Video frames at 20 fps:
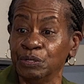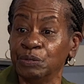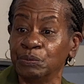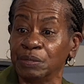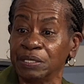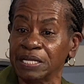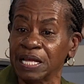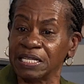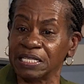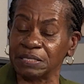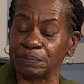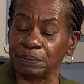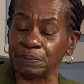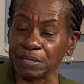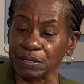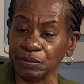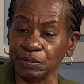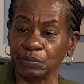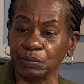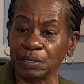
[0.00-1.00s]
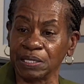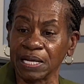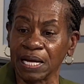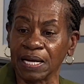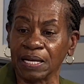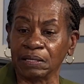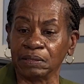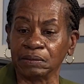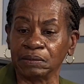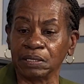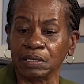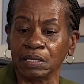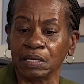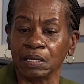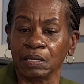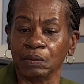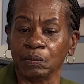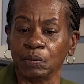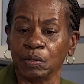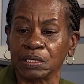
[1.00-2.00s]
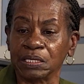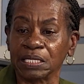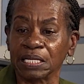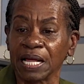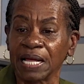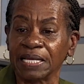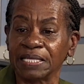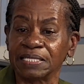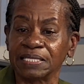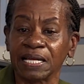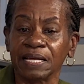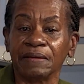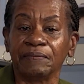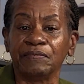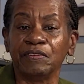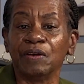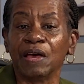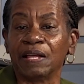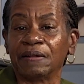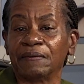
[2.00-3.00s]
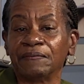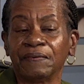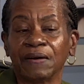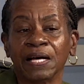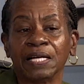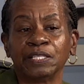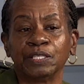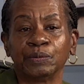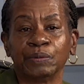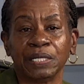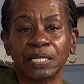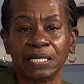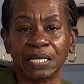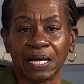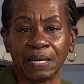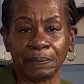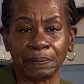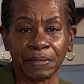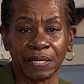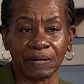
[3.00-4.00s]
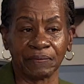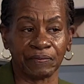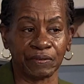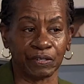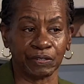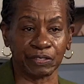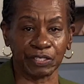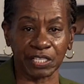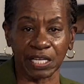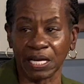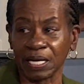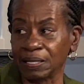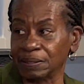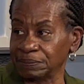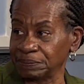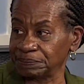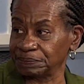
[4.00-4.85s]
one, they just put a new one out, was like, say if you had a 529 plan for your child.